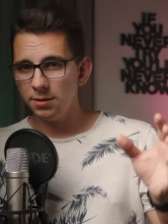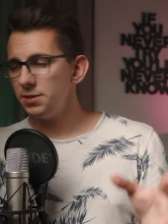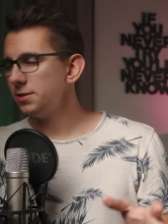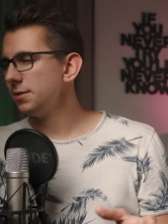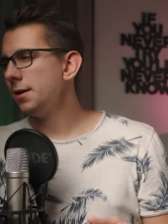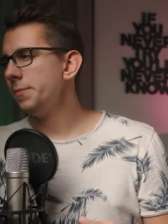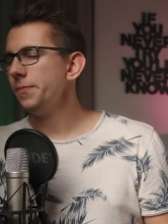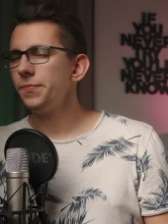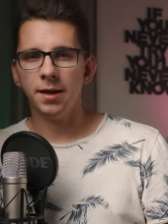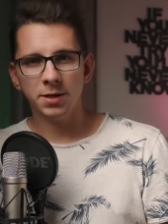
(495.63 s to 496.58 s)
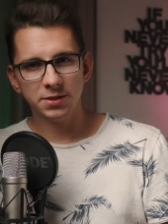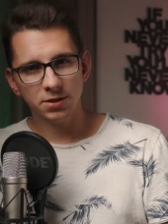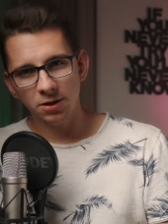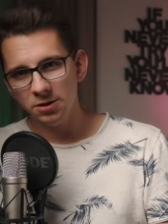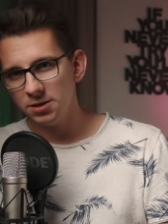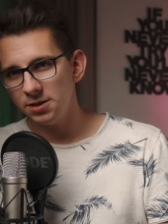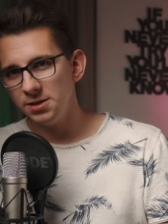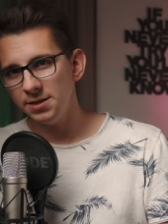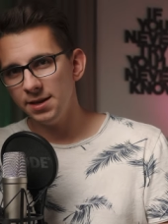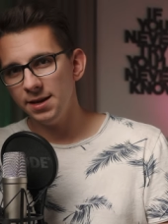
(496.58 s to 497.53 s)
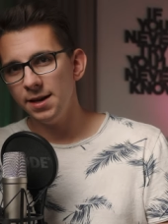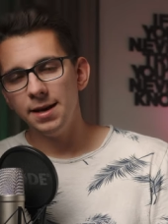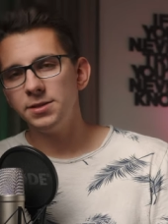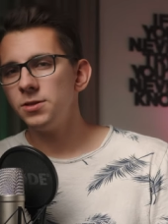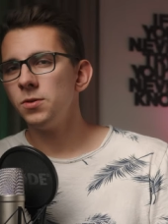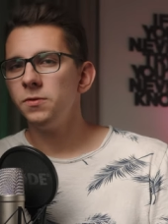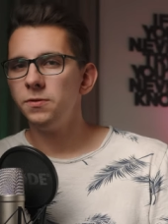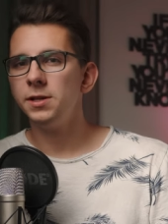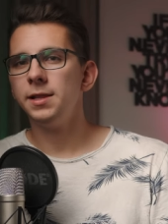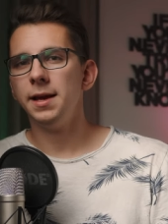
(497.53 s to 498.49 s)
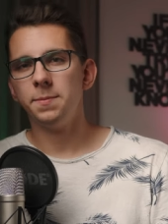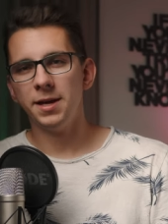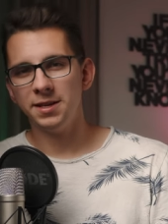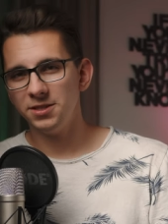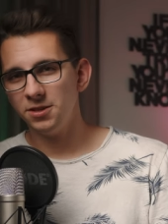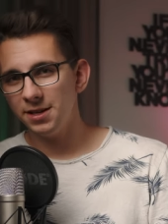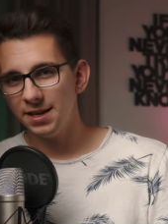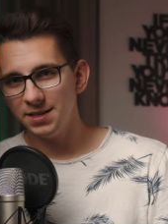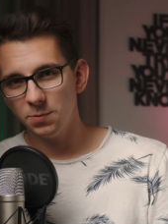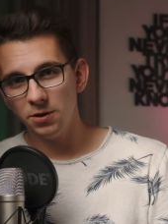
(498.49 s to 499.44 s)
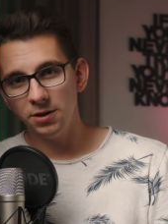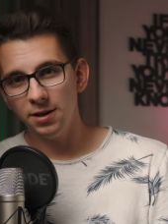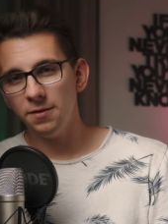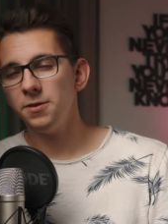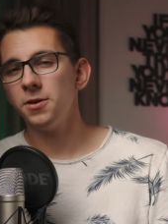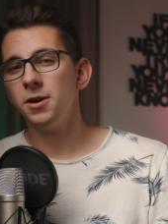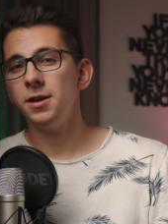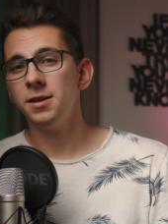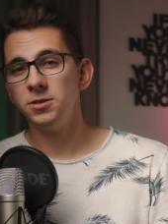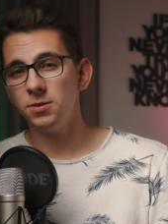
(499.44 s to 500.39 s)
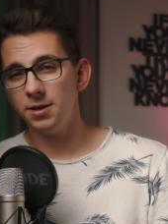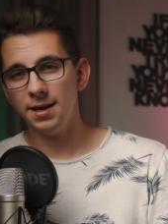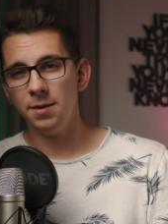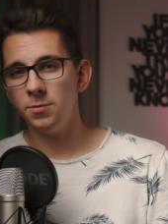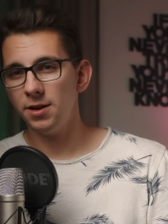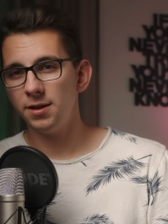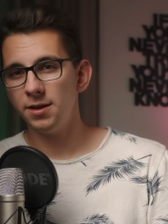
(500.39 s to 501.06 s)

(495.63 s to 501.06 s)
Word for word: This time, I must honestly say, I don't feel like Panasonic has put enough thought into the camera.